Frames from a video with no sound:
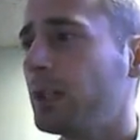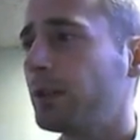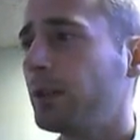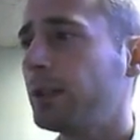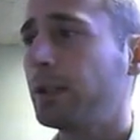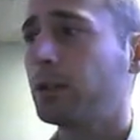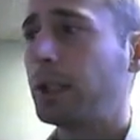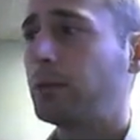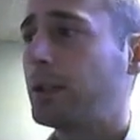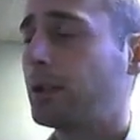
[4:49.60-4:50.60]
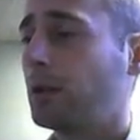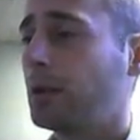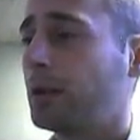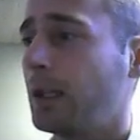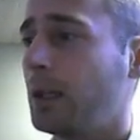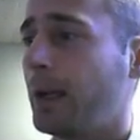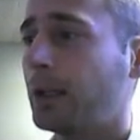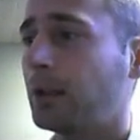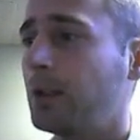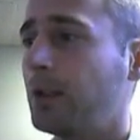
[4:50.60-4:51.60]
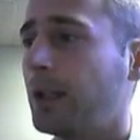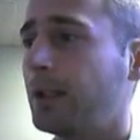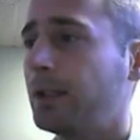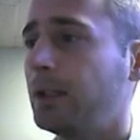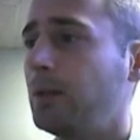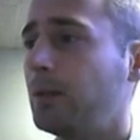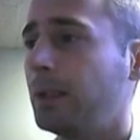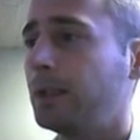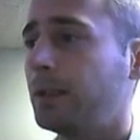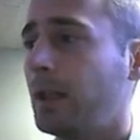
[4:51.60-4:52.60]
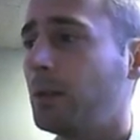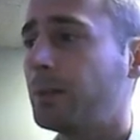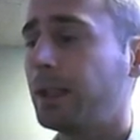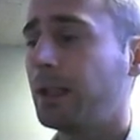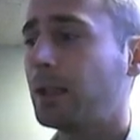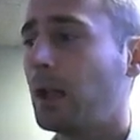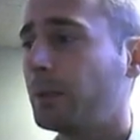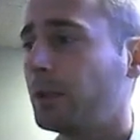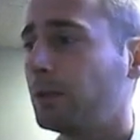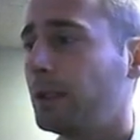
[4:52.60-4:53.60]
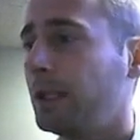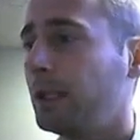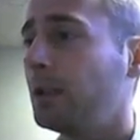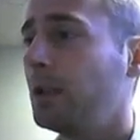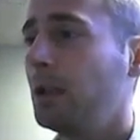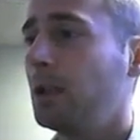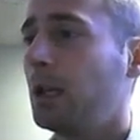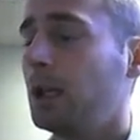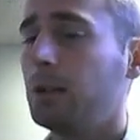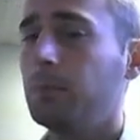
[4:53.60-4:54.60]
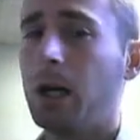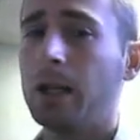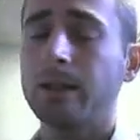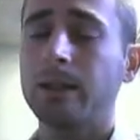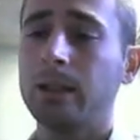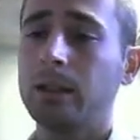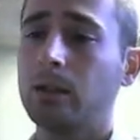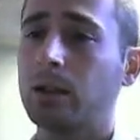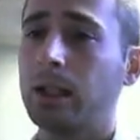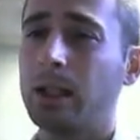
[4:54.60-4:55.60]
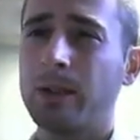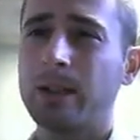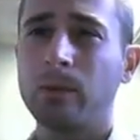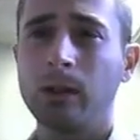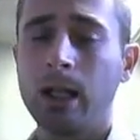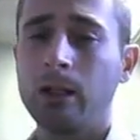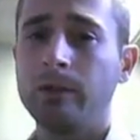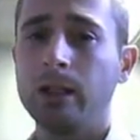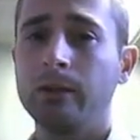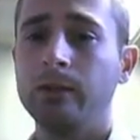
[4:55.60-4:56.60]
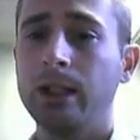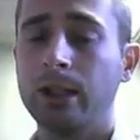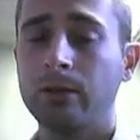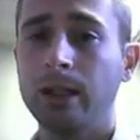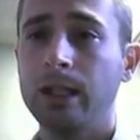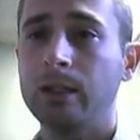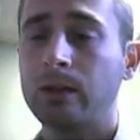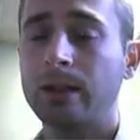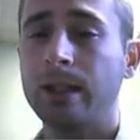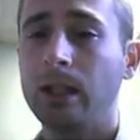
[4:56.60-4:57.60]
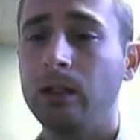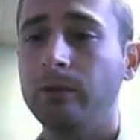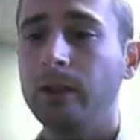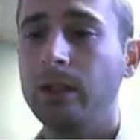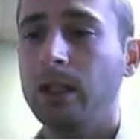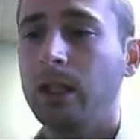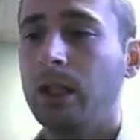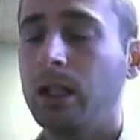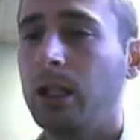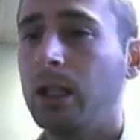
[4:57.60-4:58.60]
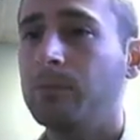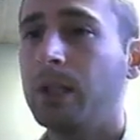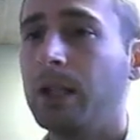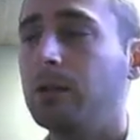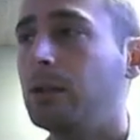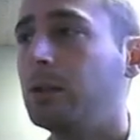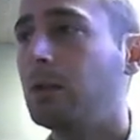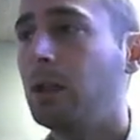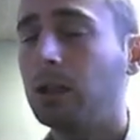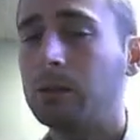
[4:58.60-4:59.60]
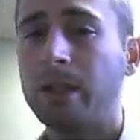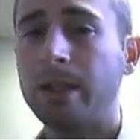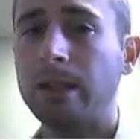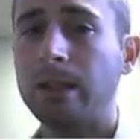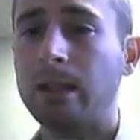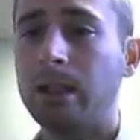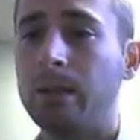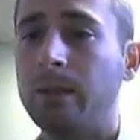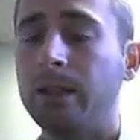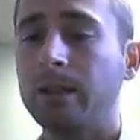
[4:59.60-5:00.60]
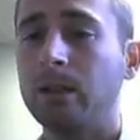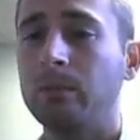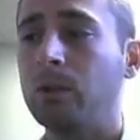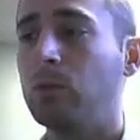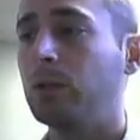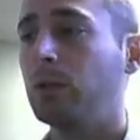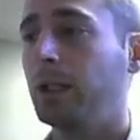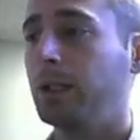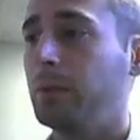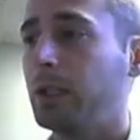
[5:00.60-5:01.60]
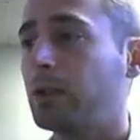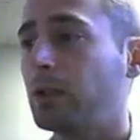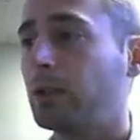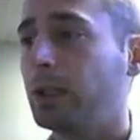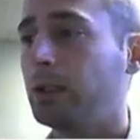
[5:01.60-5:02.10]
So this is a great resource. I encourage you guys to use it to help stay on top of the reading. Honestly, you're going to get much more out of it if you just read it yourself. but I do know you all are busy, and this could be one way to make sure